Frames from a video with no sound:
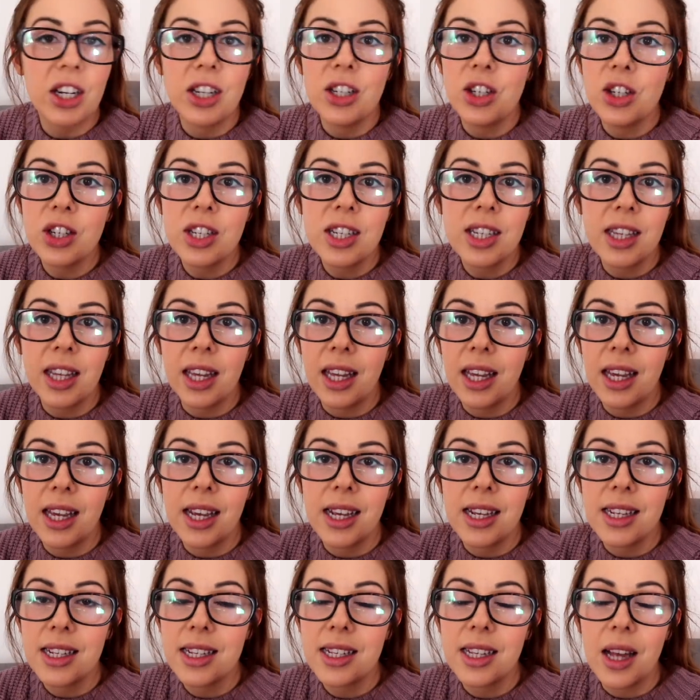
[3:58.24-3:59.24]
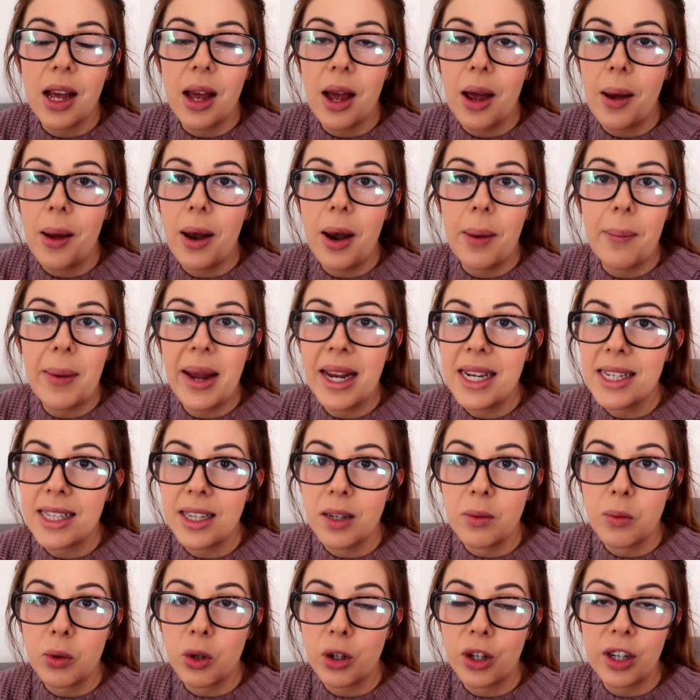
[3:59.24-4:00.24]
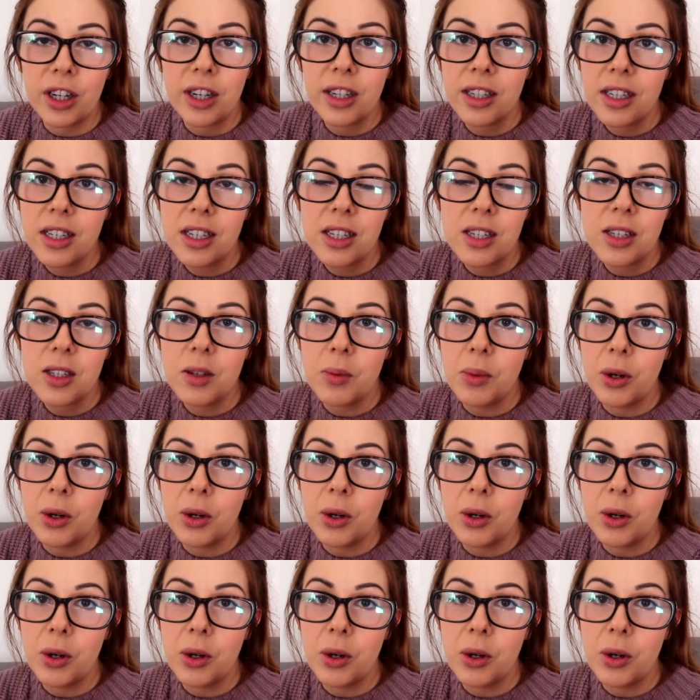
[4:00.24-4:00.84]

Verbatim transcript: I just think it's an amazing product, to